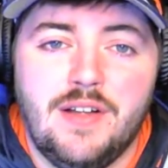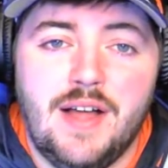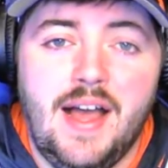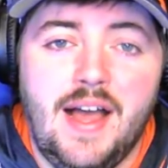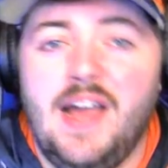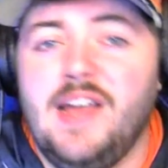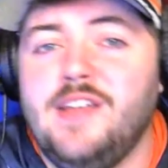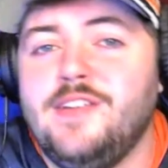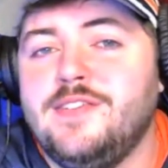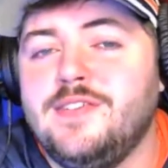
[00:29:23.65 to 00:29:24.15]

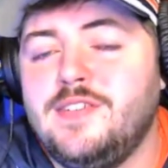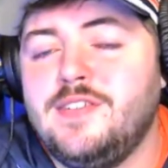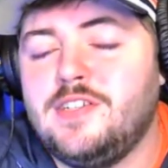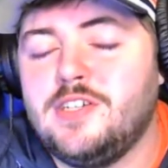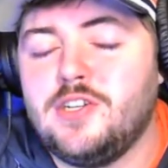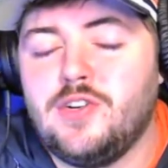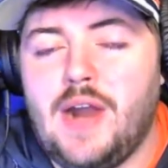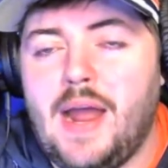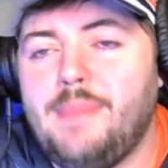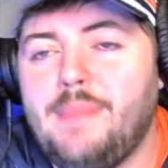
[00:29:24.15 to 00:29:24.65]
I
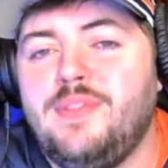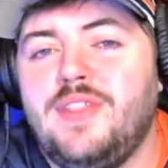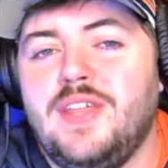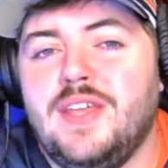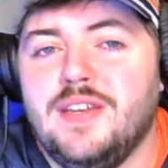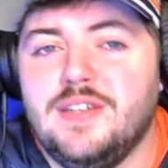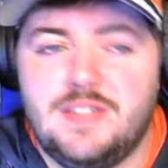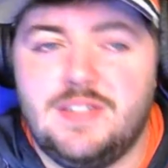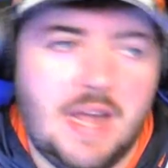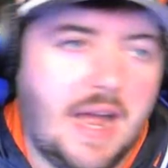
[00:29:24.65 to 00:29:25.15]
scrapped the
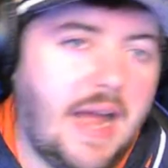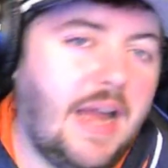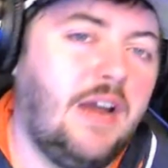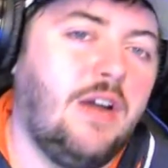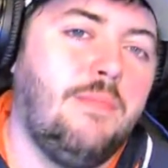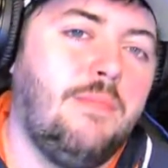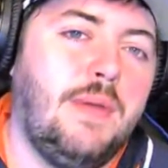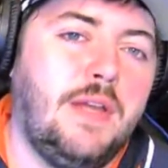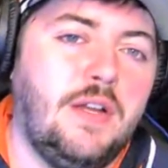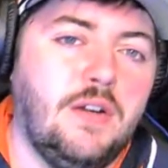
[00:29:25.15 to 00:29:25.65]

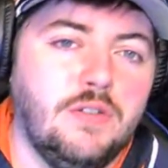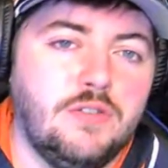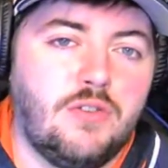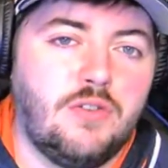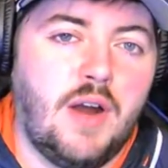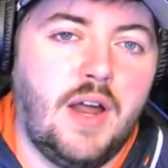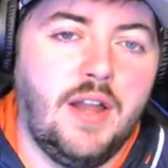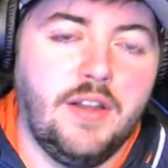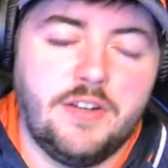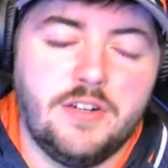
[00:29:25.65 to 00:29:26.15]
entire Bengals
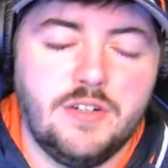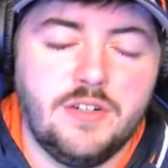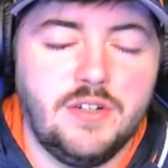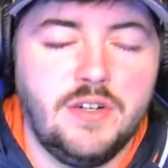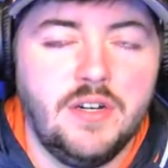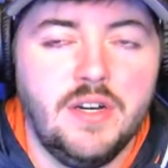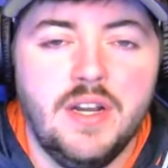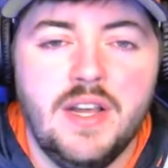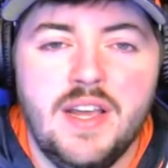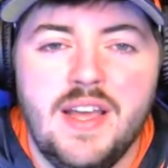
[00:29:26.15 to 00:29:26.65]
roster
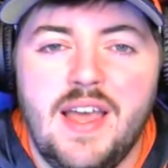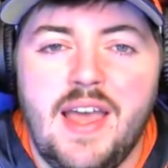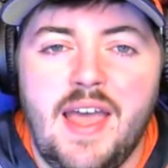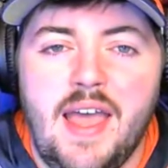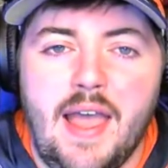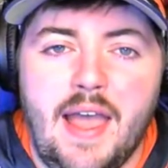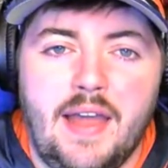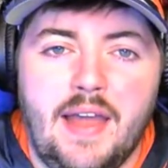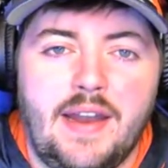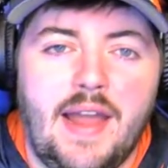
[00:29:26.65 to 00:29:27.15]

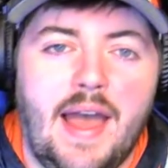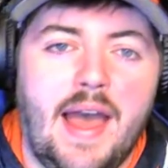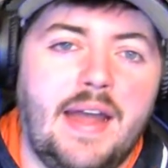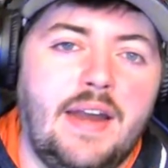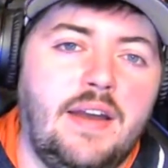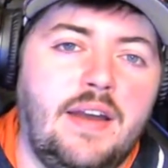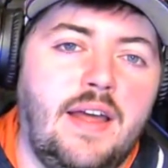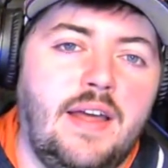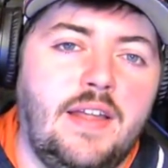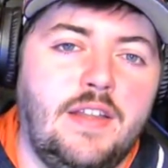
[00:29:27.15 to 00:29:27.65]
and
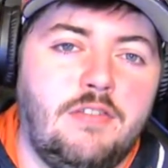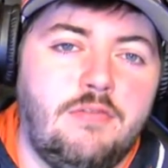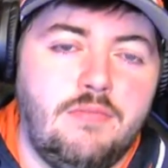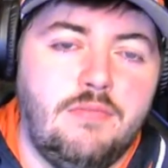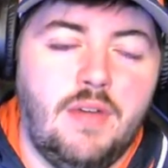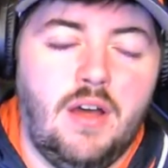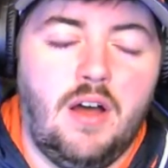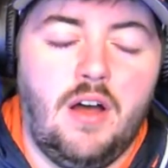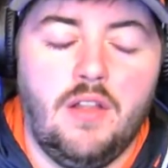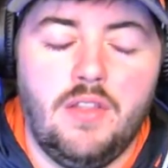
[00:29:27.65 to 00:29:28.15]
added as
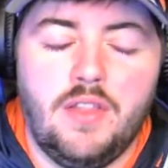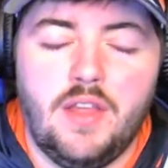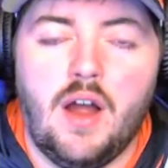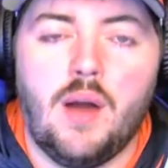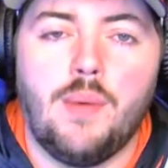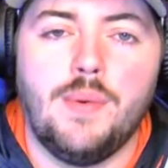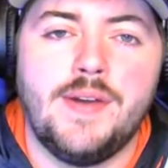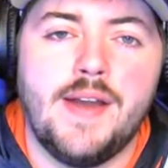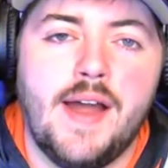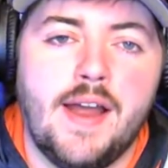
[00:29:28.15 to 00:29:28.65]
all the
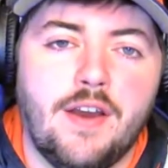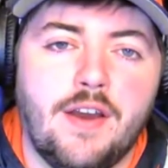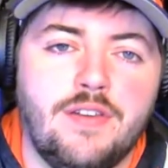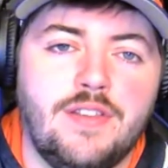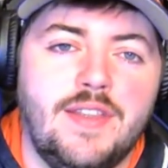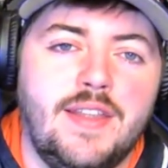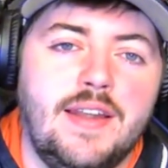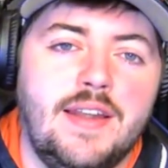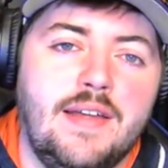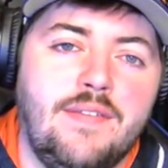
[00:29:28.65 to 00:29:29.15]
Auburn Tigers
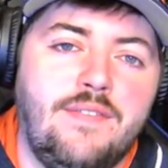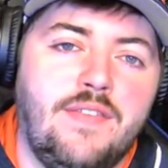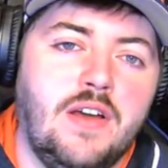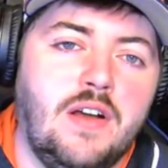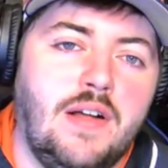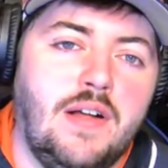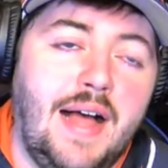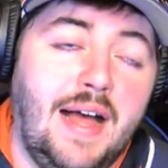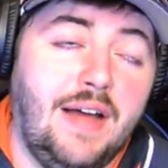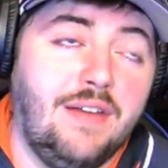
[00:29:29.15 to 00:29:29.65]
in the
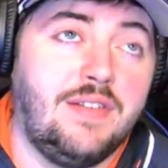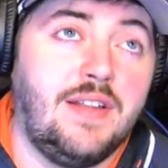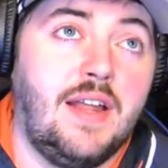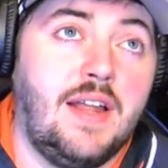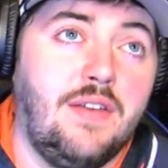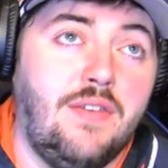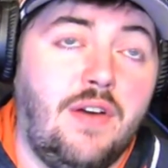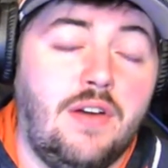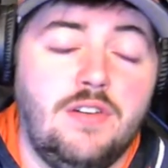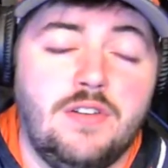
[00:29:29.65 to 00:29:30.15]
NFL outside
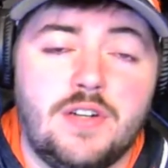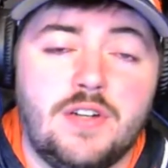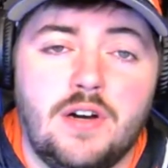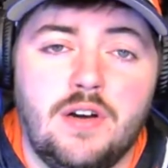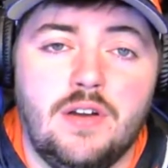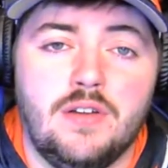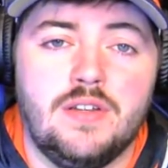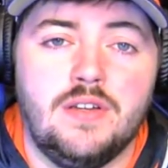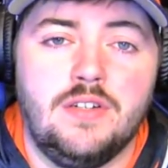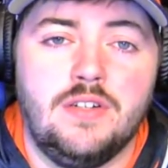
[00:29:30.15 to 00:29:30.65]
of Anders
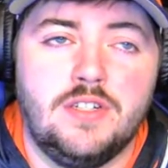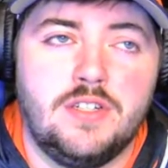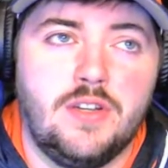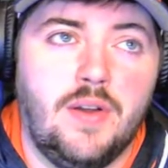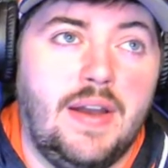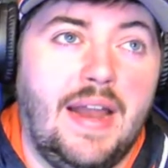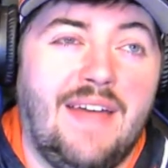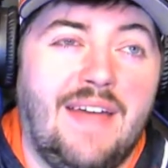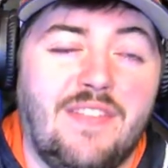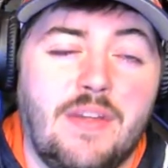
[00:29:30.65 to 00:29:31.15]
Carlson, just so
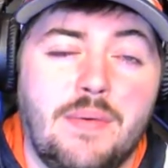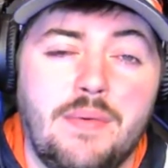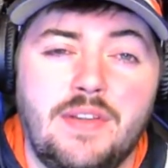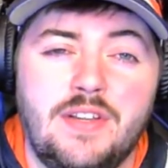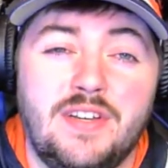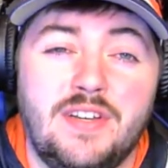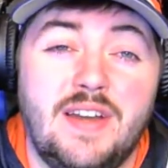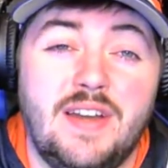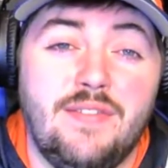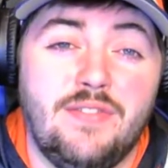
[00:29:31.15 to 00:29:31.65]
I
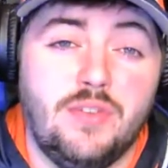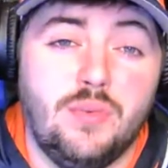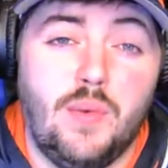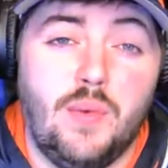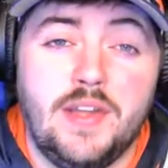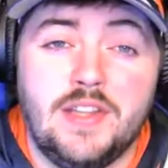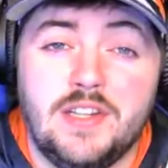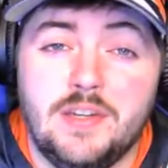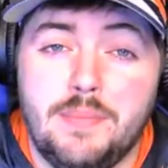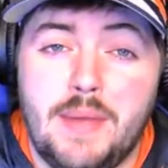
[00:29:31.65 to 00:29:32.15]
didn't have to
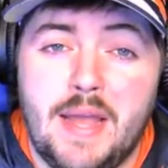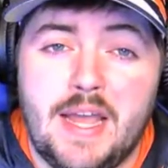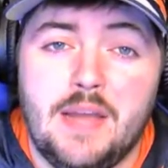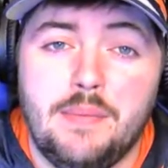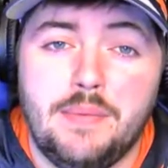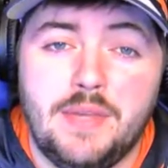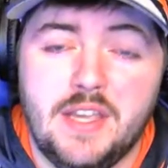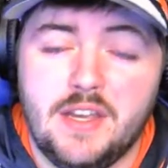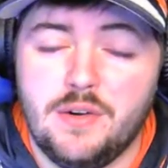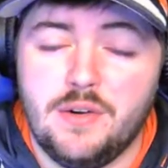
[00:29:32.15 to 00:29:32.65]
waste a
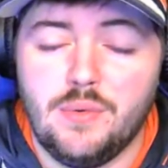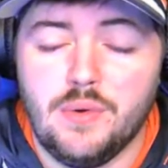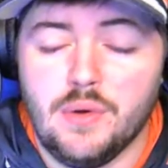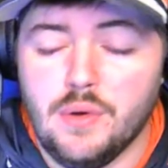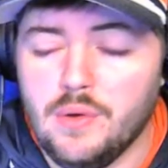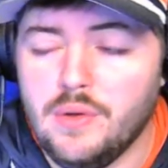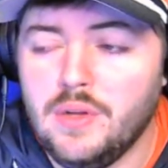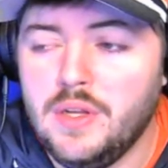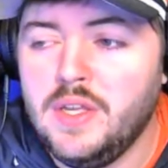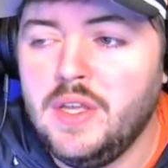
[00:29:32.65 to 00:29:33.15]
backup kicker
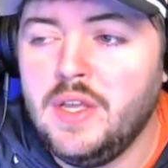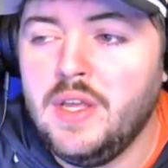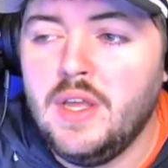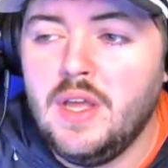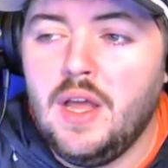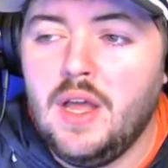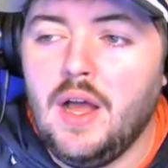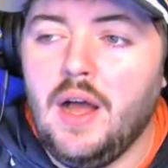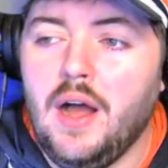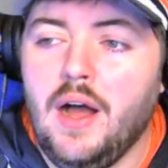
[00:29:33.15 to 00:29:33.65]
role
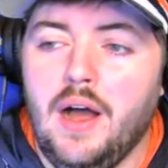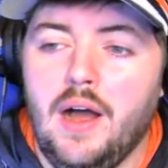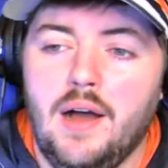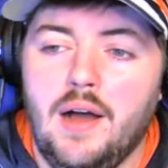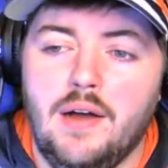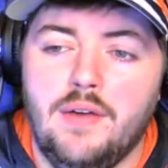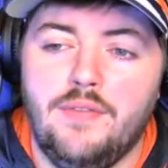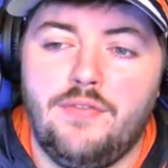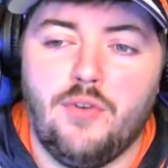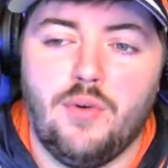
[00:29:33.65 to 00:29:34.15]

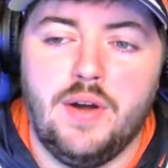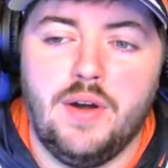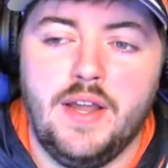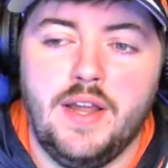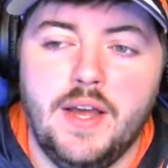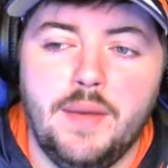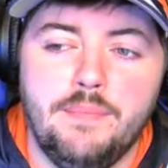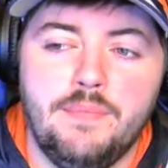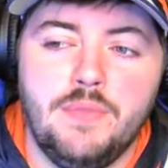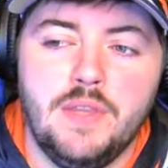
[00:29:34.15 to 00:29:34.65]
for
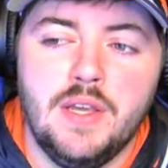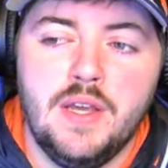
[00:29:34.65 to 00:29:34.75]
him.